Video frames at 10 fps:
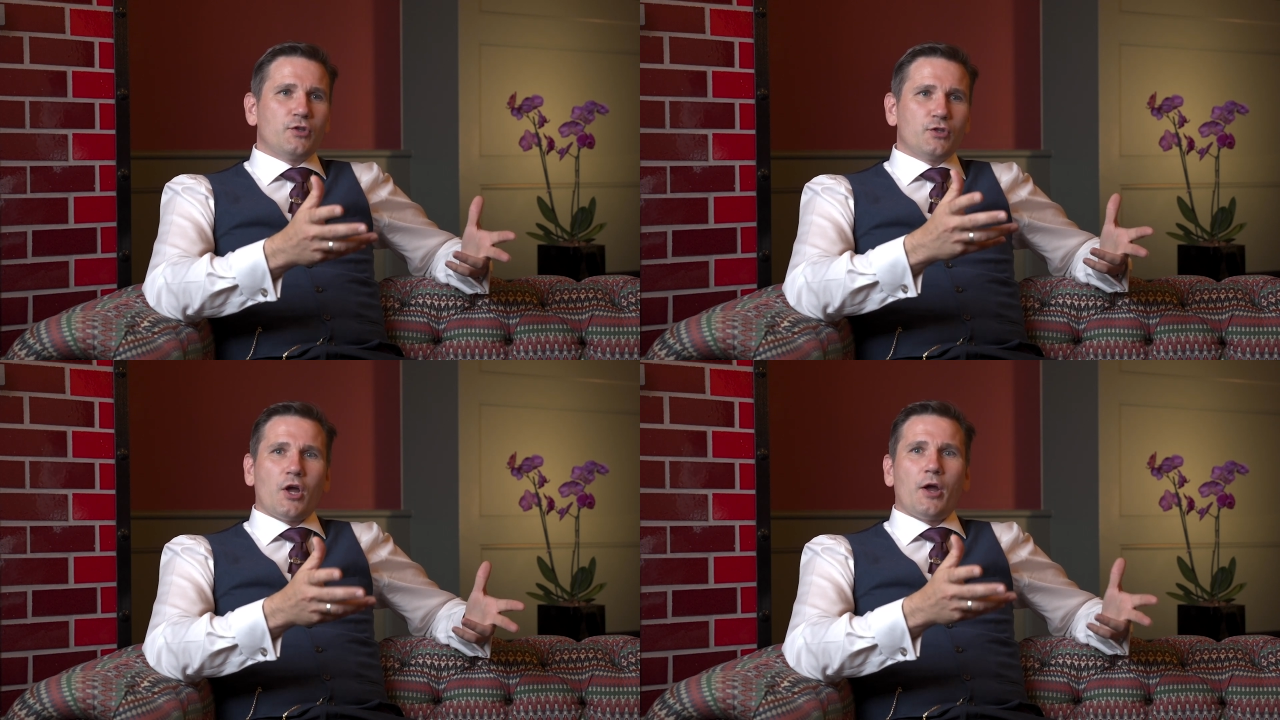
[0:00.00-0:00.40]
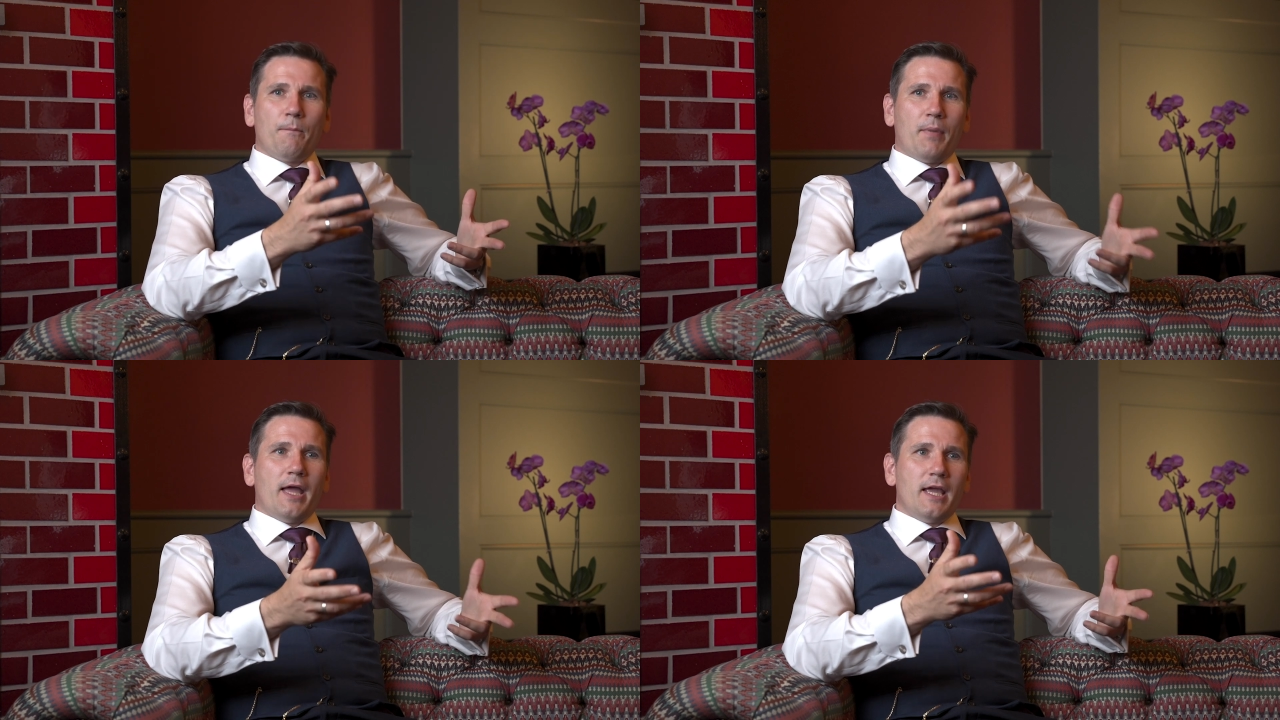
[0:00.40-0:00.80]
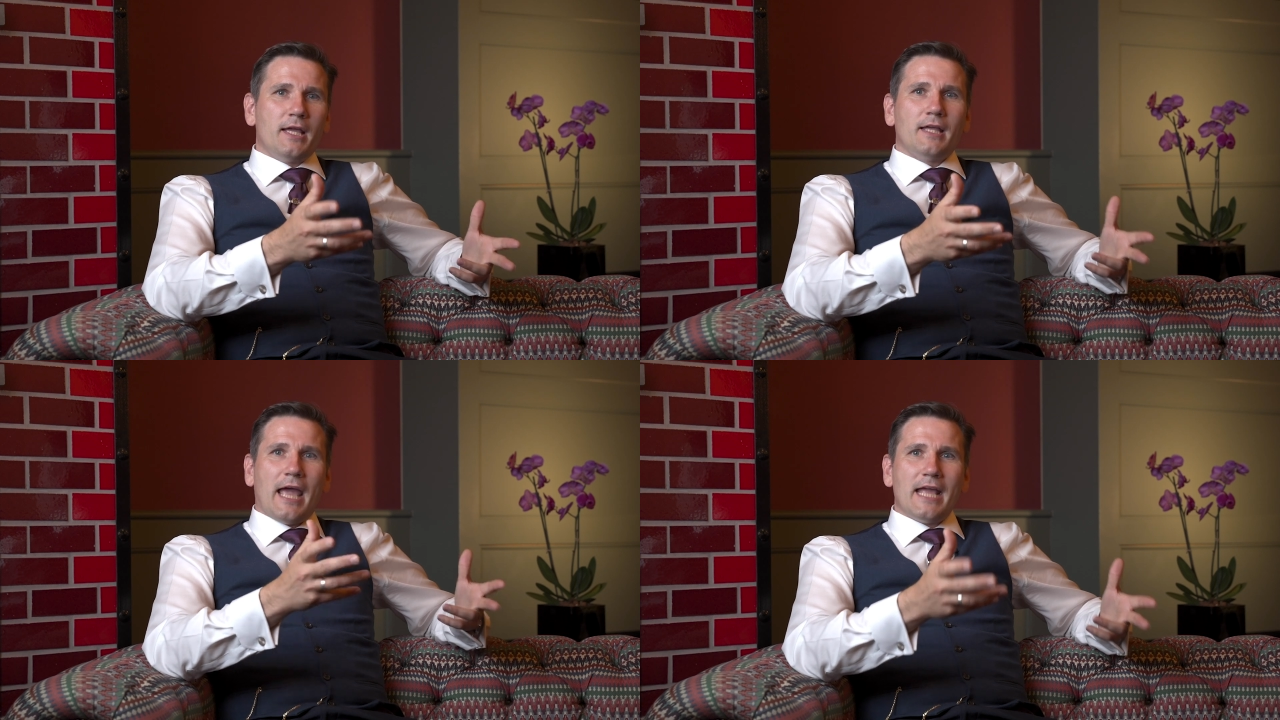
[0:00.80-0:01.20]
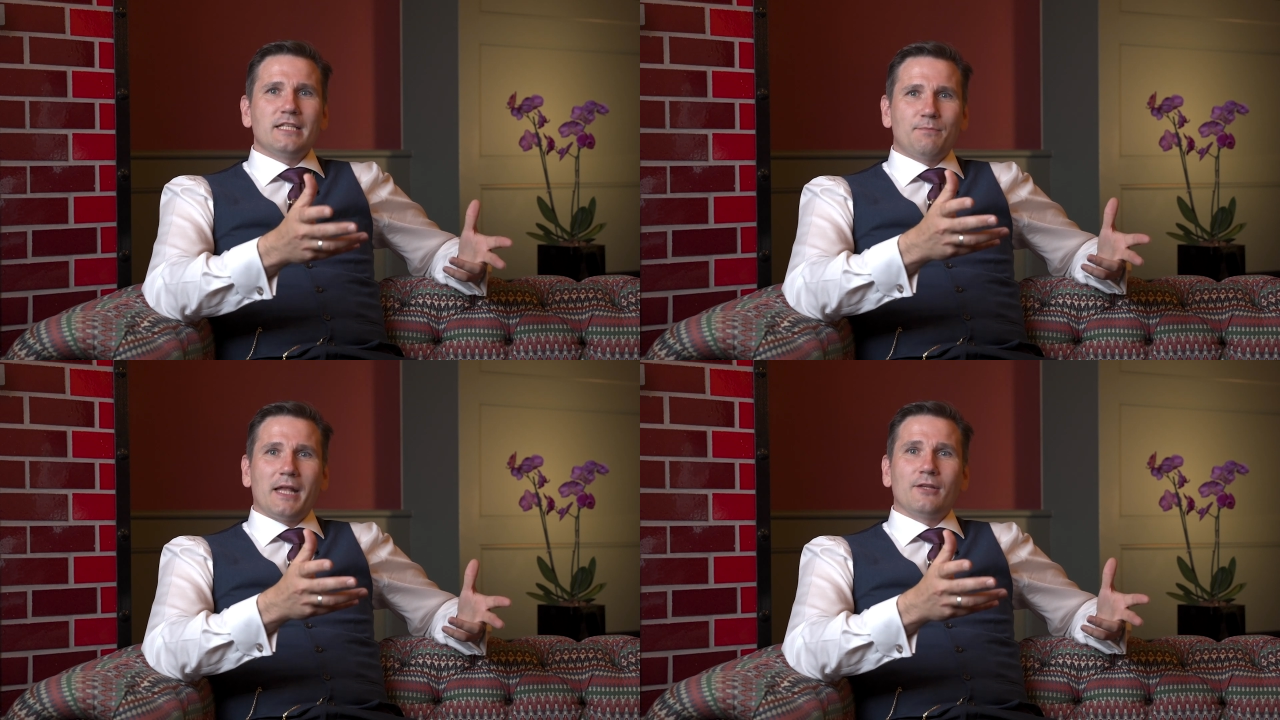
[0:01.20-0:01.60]
start buying
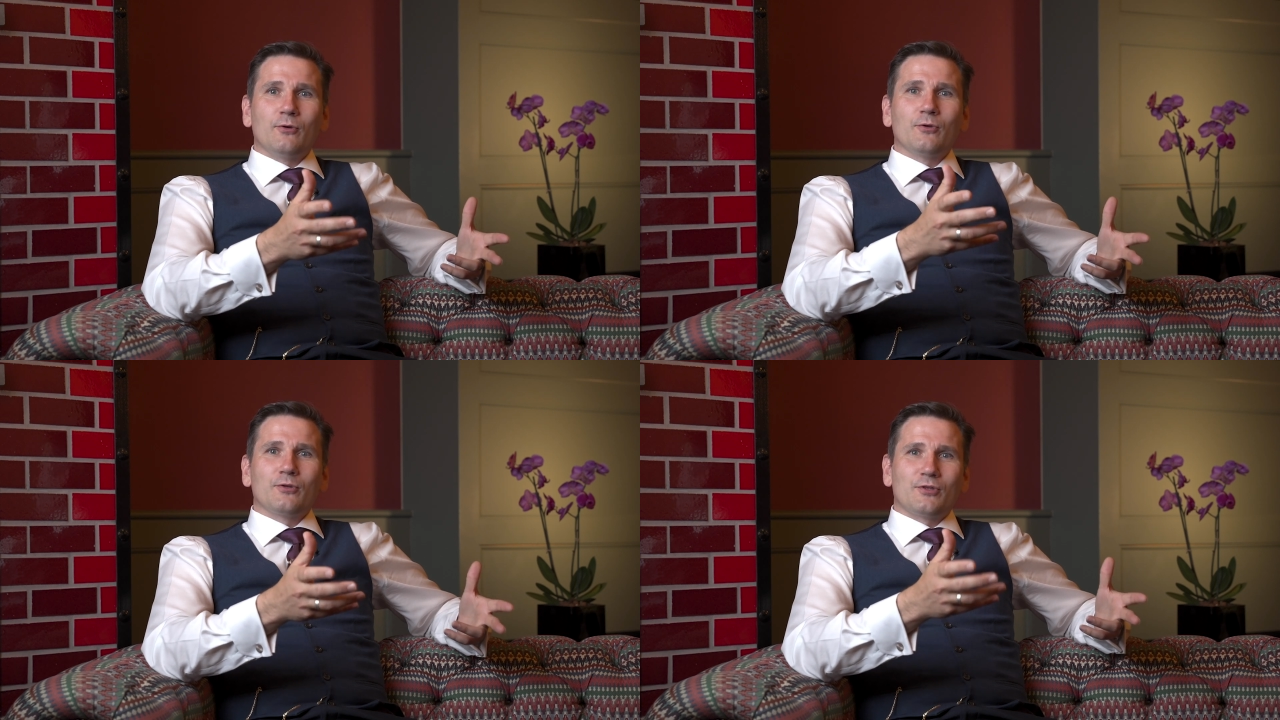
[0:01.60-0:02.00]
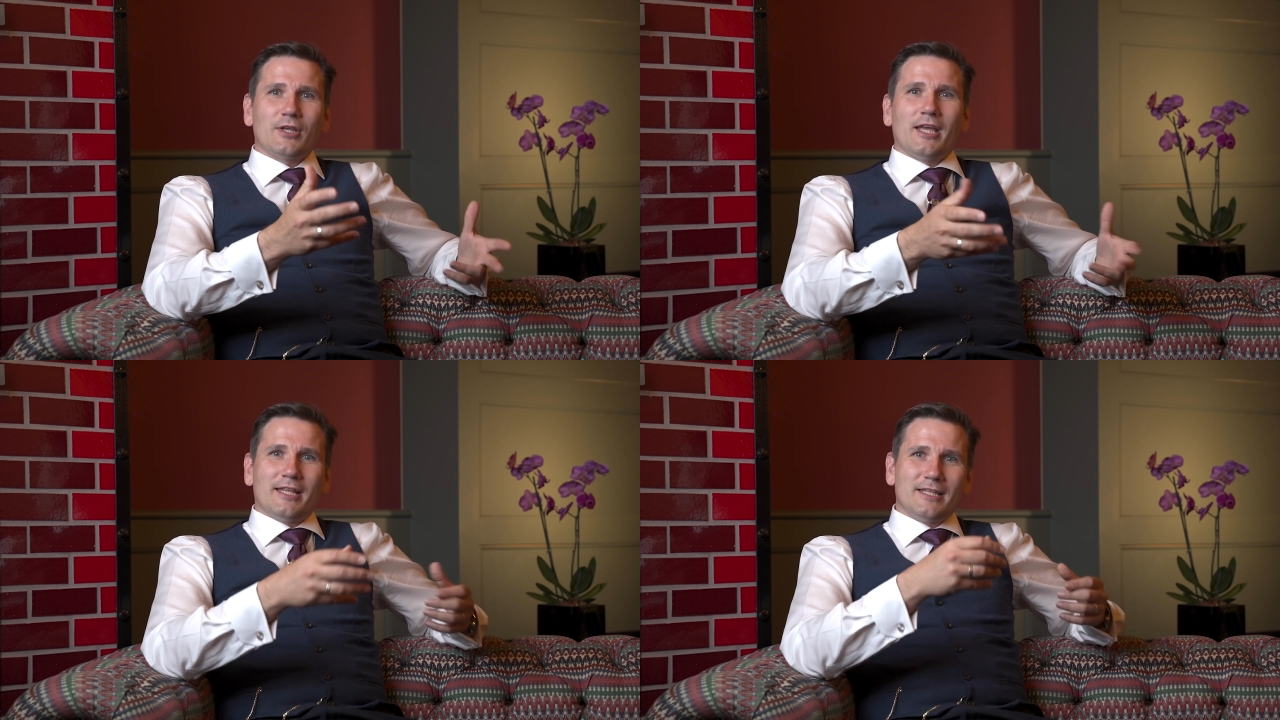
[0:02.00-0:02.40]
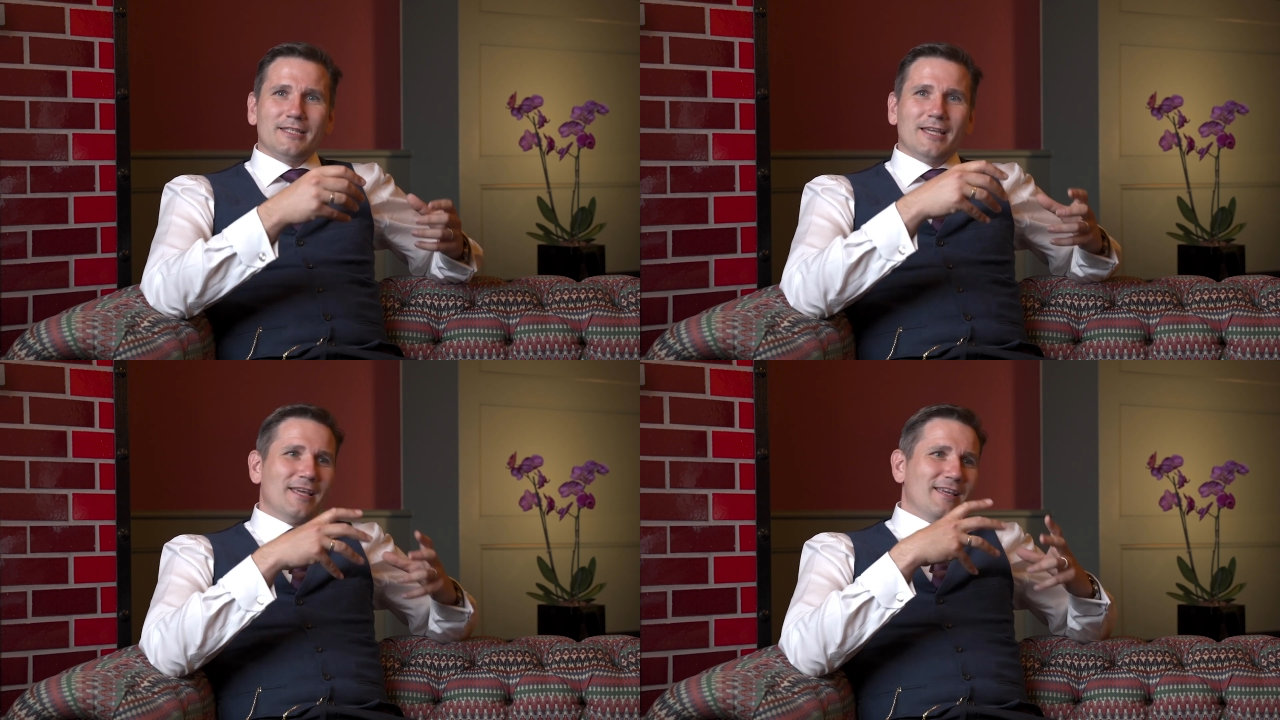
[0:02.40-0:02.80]
Haynes manuals and